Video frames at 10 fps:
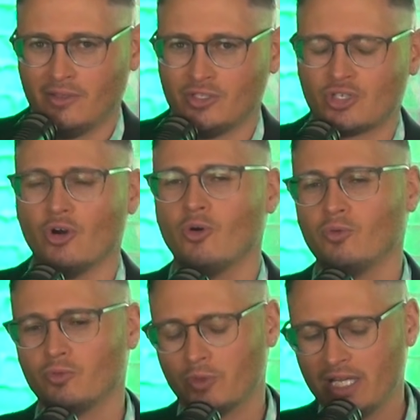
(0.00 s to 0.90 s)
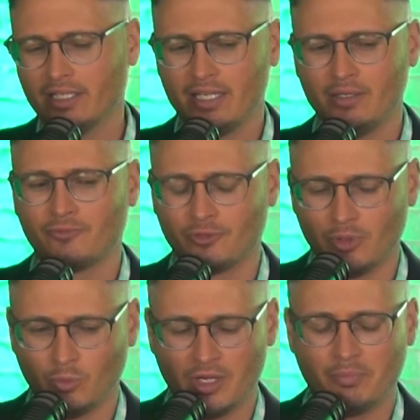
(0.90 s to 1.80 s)
So really,
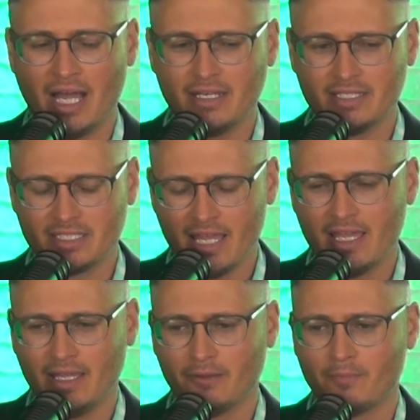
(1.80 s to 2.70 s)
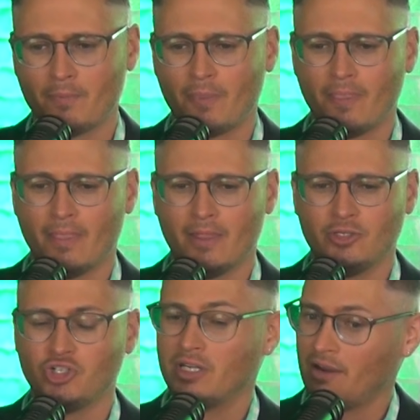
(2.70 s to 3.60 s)
what Biden is saying,
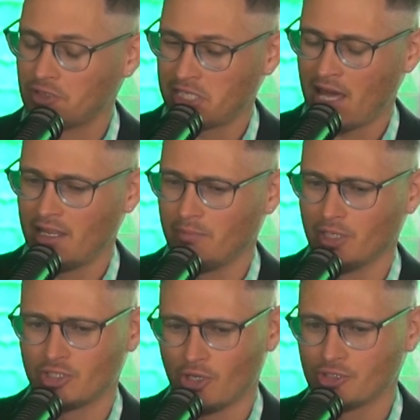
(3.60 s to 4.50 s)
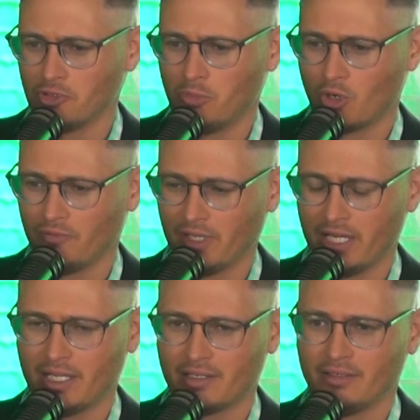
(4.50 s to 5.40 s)
should have never said it, but it's also more of,
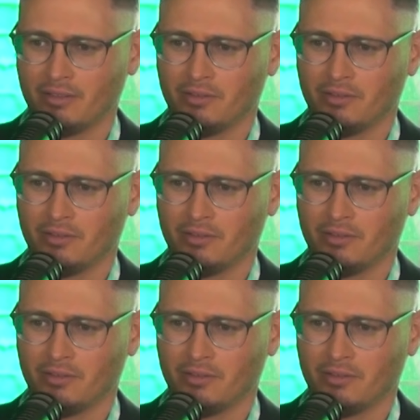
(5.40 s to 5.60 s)
like,